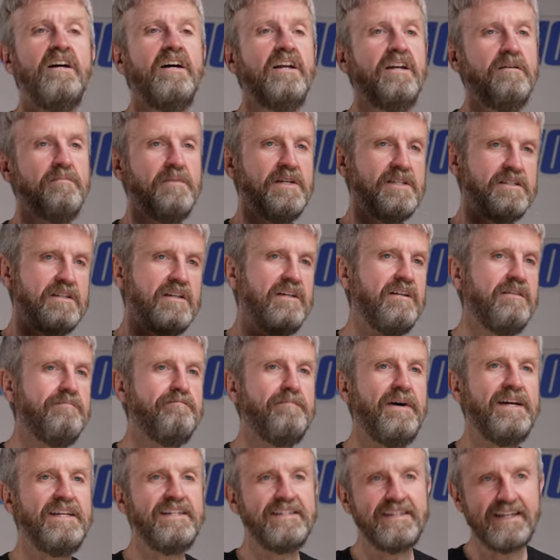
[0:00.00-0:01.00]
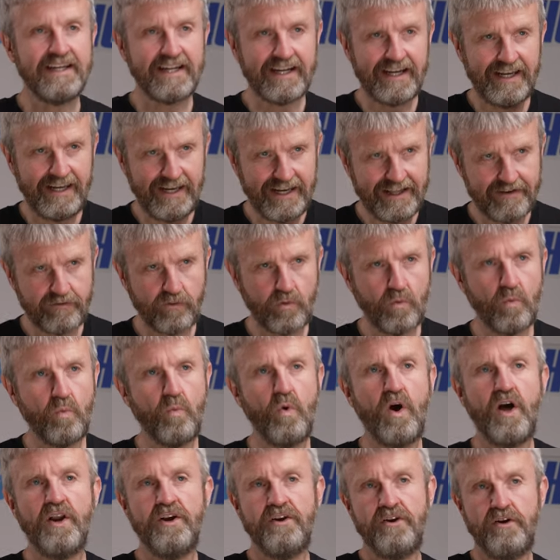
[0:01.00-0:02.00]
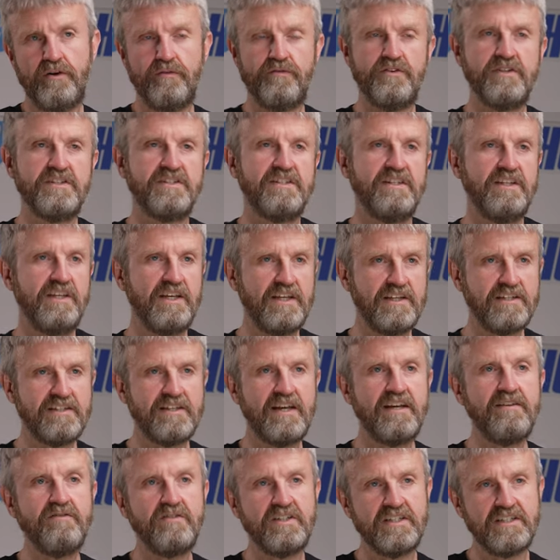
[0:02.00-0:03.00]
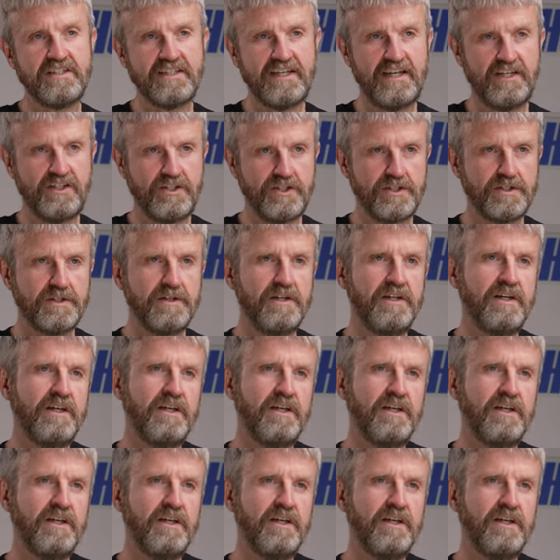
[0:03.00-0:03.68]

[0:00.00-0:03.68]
and it meets the basic level 1 of the CE safety standard.